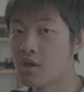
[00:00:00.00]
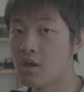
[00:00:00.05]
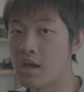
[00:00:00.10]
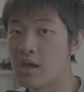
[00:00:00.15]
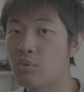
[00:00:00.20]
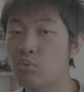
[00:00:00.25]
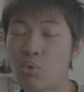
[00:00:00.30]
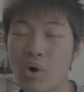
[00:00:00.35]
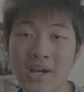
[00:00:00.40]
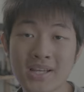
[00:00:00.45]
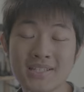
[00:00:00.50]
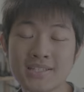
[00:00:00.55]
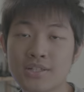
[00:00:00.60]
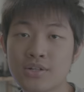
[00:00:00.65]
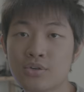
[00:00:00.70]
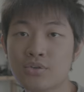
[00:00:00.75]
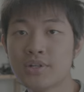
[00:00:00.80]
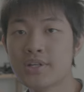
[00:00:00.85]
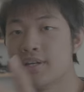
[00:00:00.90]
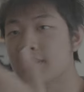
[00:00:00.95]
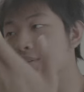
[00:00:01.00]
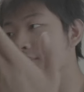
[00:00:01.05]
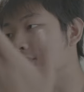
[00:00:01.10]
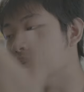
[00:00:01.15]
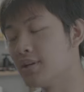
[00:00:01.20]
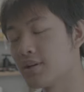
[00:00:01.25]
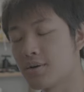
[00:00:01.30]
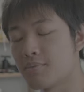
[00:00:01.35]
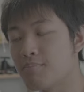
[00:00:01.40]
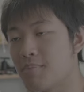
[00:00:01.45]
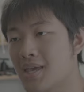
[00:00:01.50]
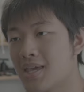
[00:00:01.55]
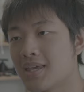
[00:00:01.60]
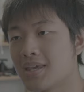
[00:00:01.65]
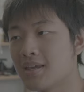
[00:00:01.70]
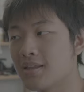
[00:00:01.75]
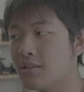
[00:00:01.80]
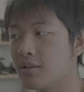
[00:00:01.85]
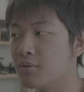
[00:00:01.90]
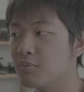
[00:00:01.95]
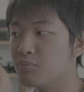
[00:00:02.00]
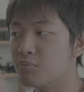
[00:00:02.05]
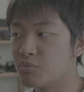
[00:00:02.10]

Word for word: At YC Onion, they are making the